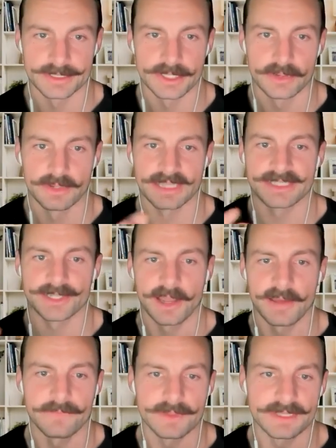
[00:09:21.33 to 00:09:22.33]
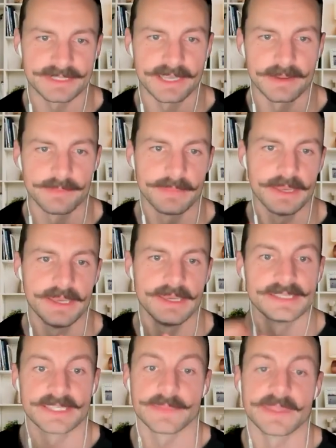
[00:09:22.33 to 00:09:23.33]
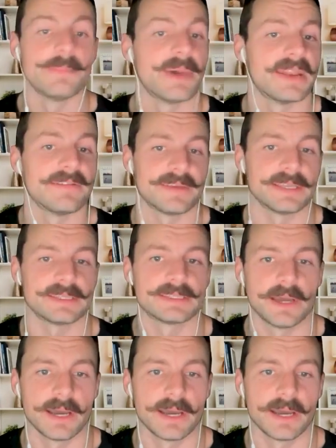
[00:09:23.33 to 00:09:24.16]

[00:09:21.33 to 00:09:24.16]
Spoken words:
So let's start off with some of the benefits.